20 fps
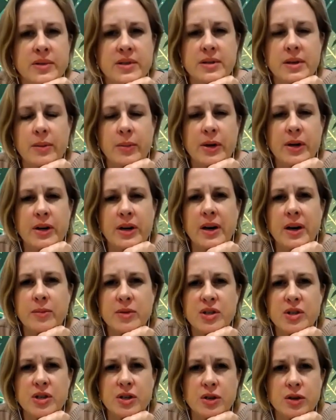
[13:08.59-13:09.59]
somebody
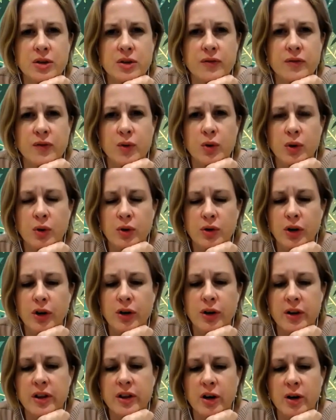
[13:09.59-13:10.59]
comes to you for
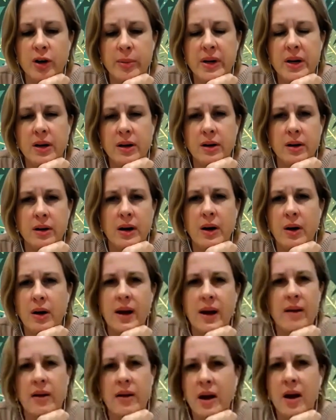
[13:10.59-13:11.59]
yoga therapy and
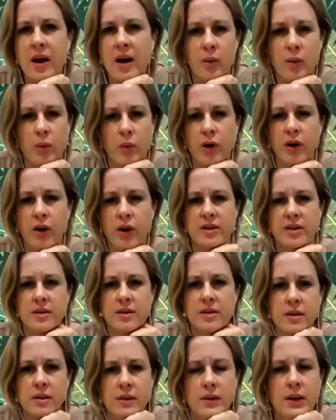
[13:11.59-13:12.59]
how it works?